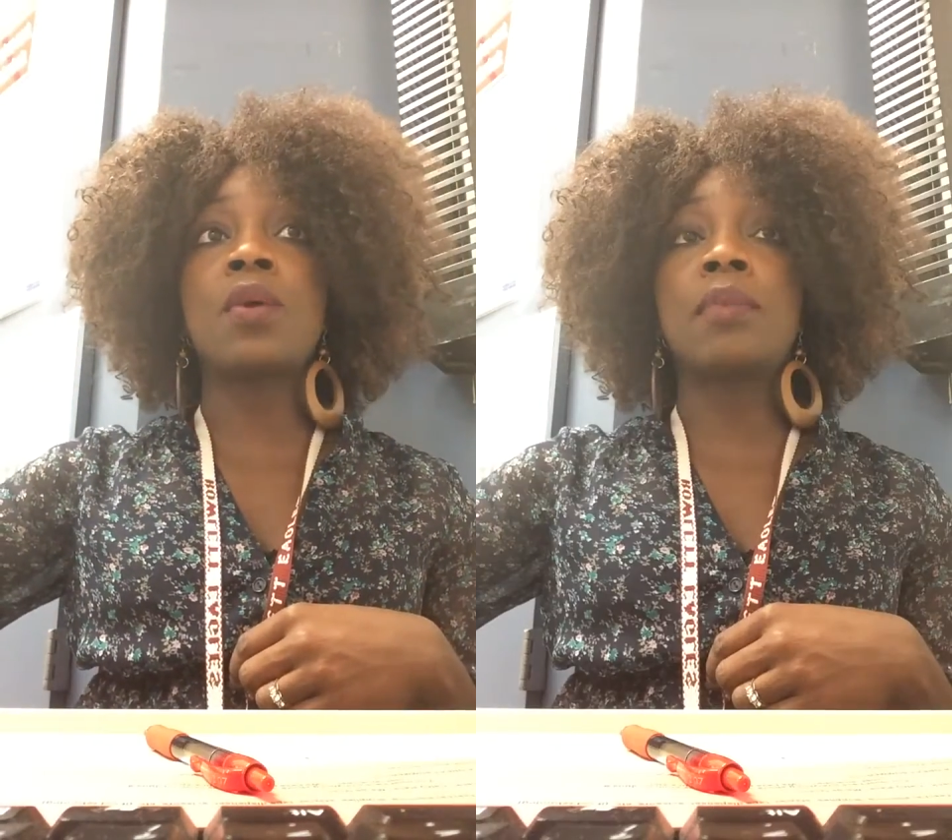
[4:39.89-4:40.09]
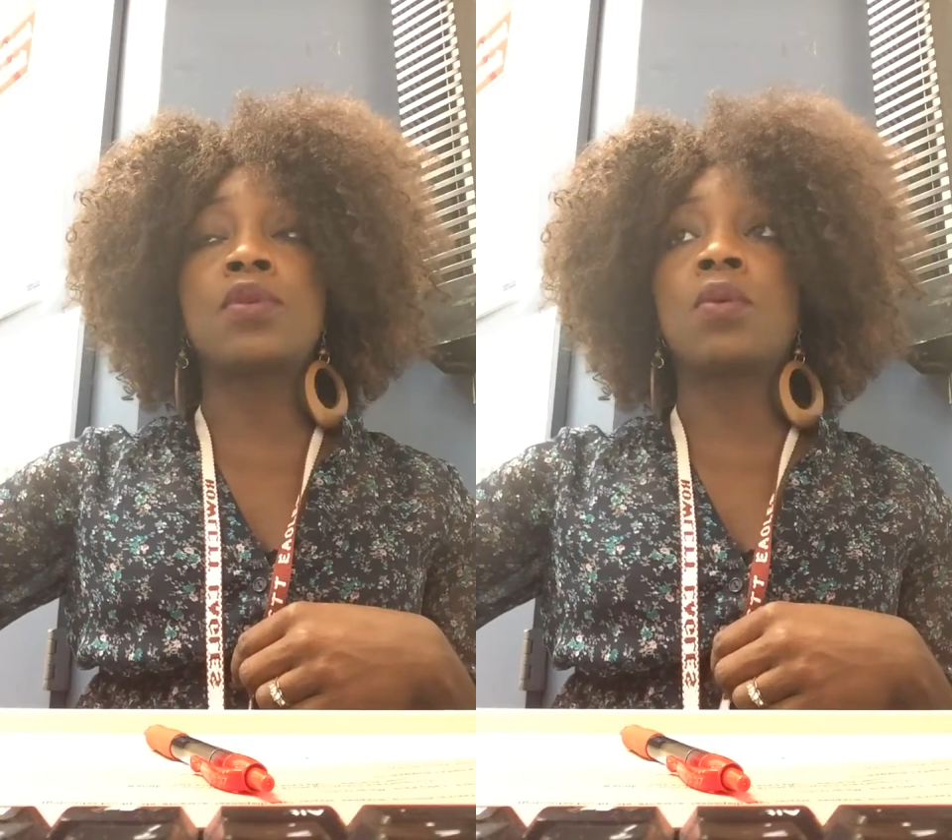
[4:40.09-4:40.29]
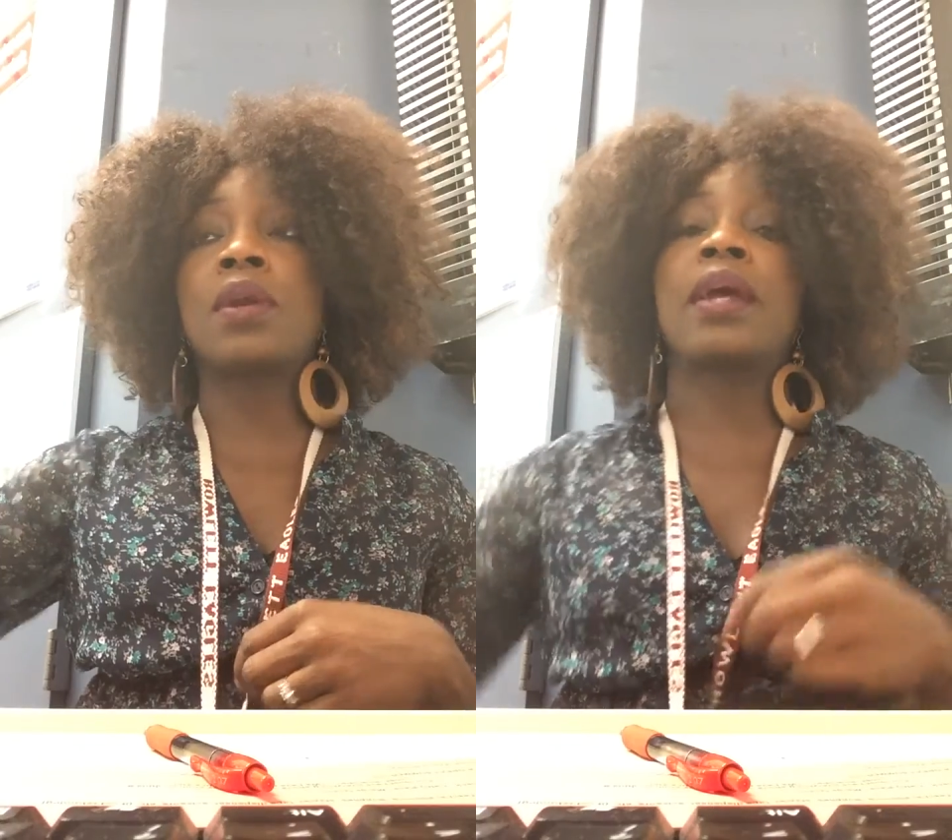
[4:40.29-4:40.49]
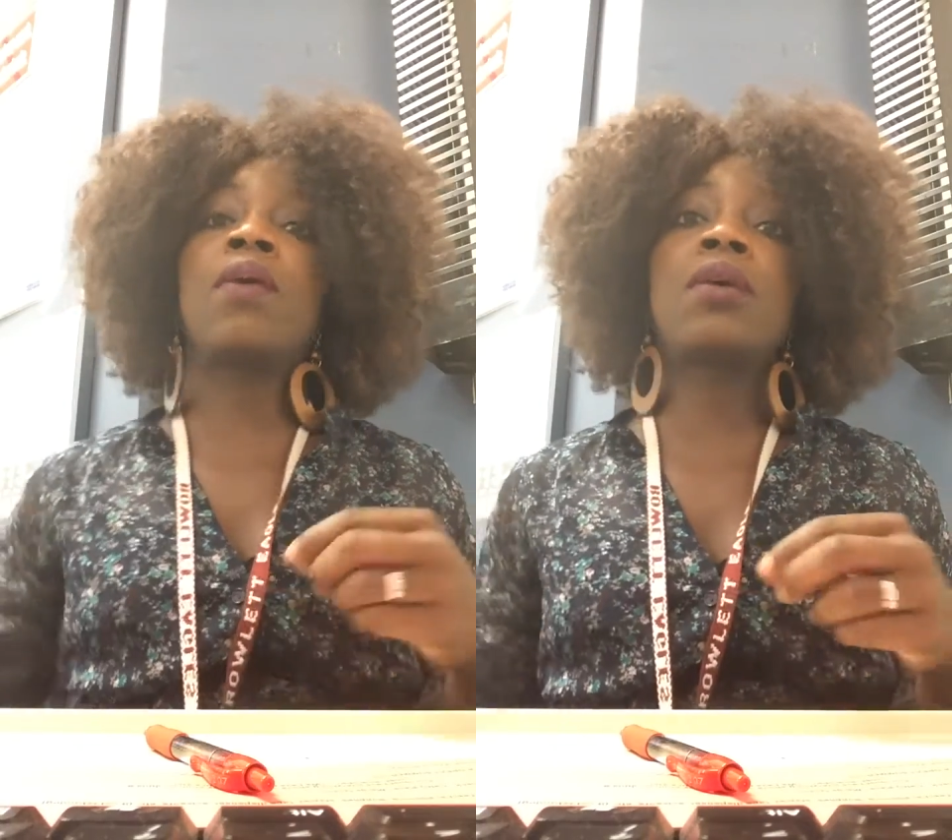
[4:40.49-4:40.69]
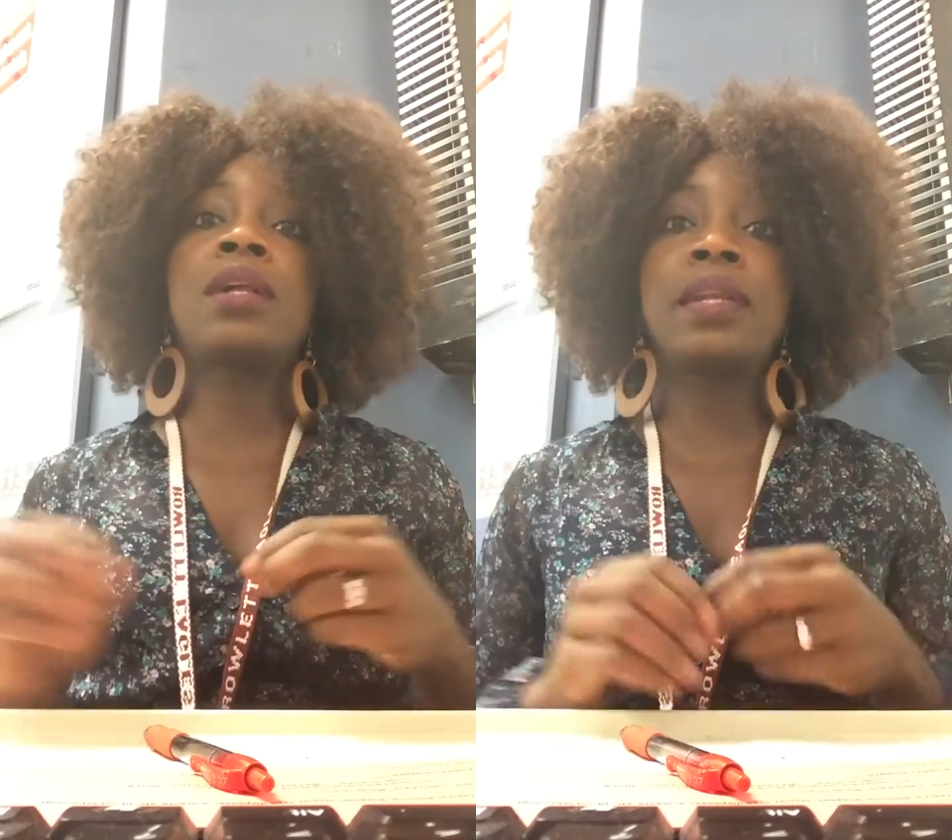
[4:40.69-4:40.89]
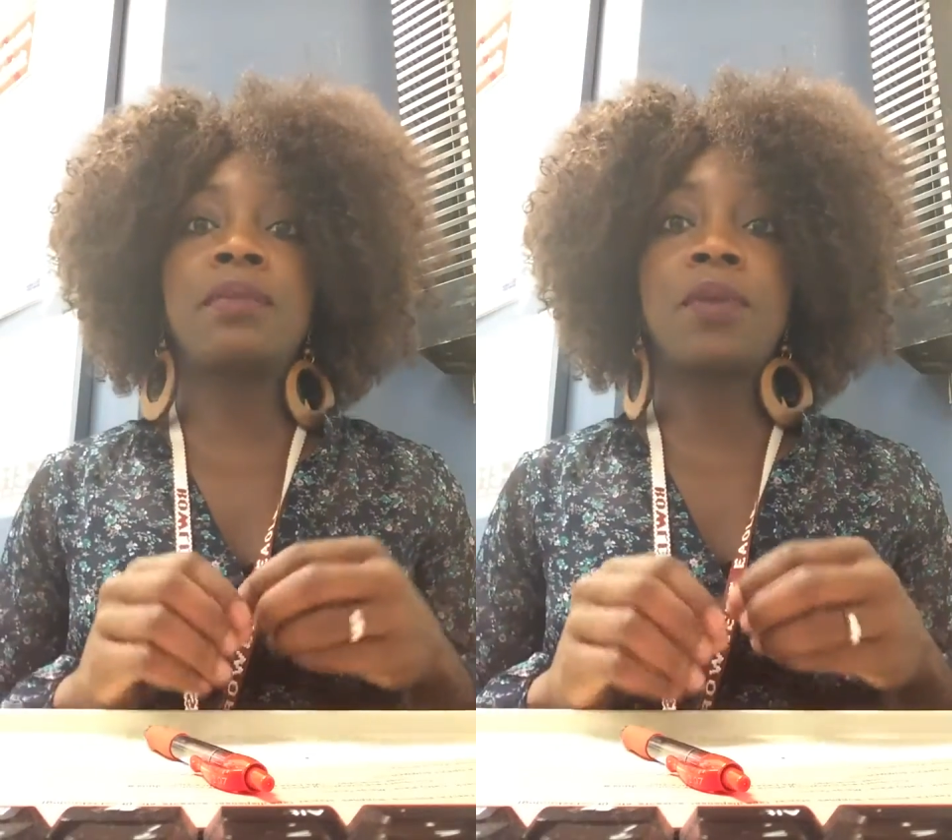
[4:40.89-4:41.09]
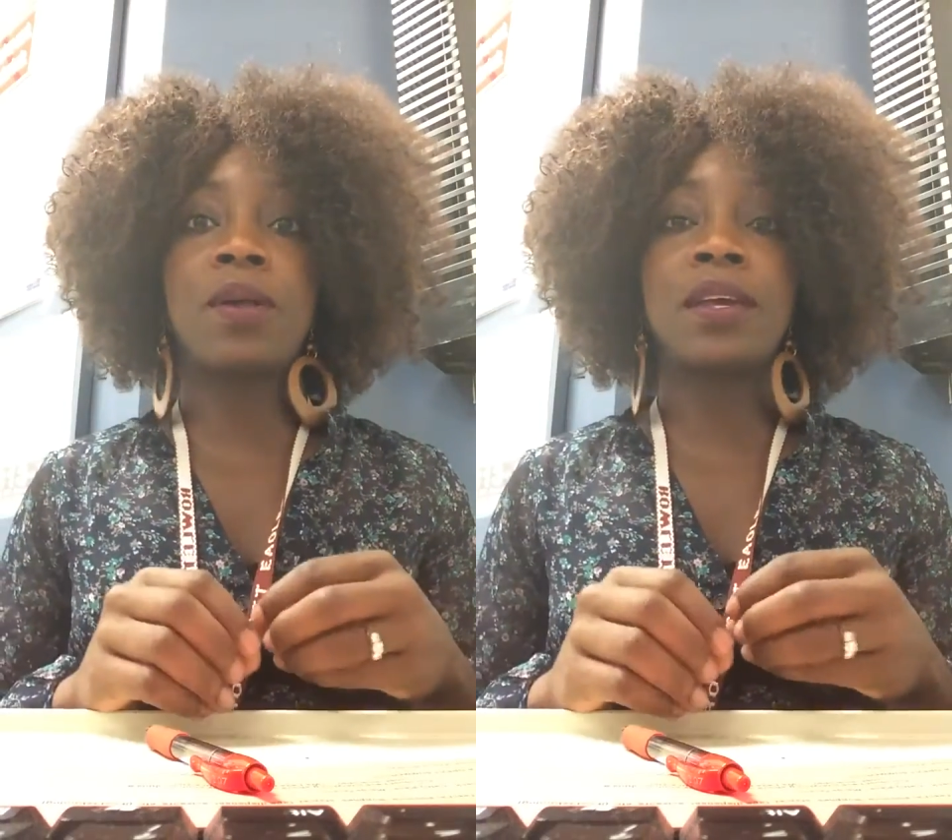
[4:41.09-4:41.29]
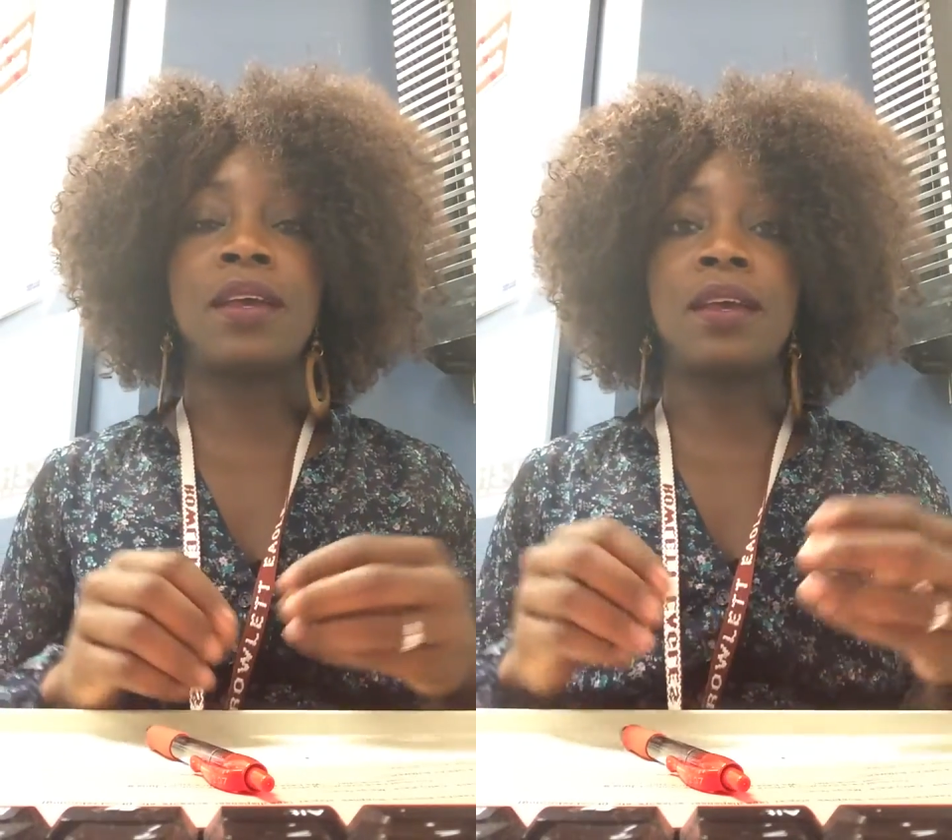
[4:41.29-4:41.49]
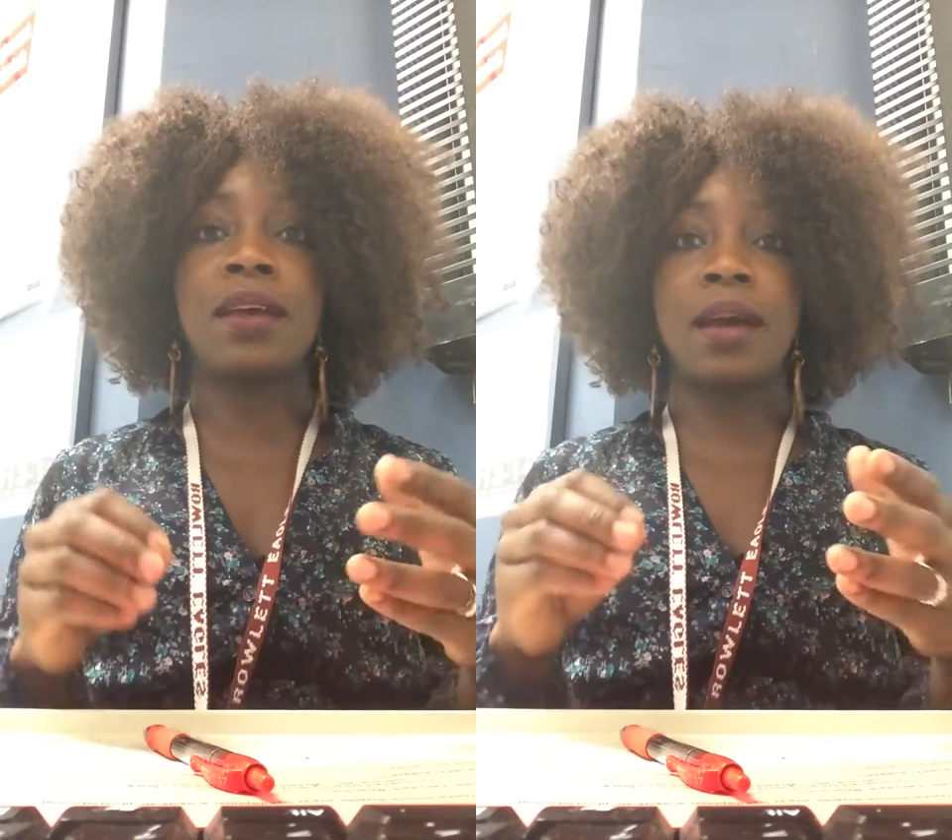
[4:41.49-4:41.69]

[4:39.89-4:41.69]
I'm doing what I call clean bulking.